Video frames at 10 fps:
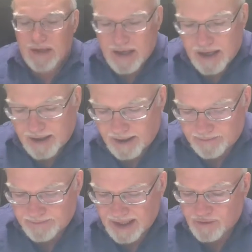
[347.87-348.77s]

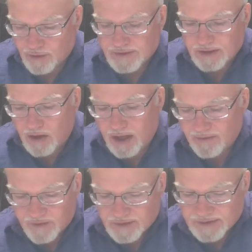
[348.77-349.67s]
And there's a lot of
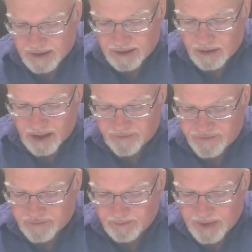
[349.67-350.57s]

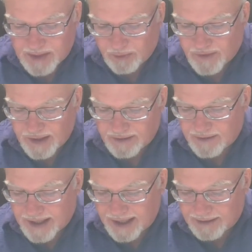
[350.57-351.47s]
people that
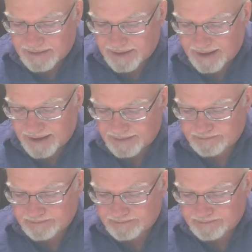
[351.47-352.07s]
have